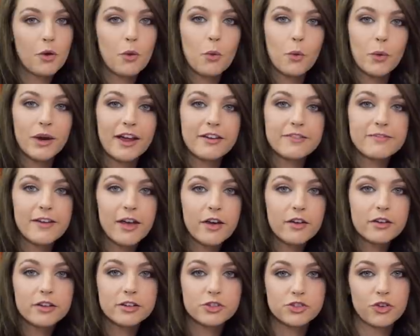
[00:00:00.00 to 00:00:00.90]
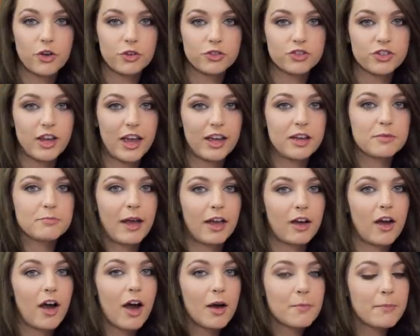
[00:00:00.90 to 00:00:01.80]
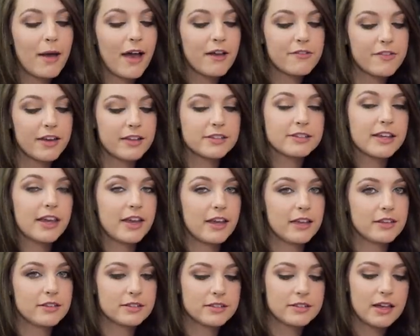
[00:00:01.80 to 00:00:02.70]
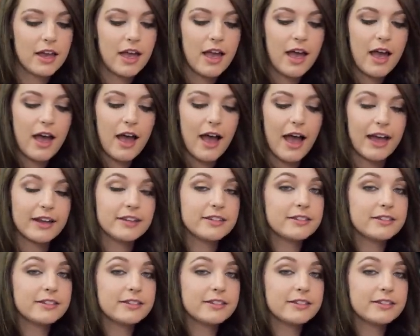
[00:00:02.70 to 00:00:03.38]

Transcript: When I fail control check, my combat phase ends. I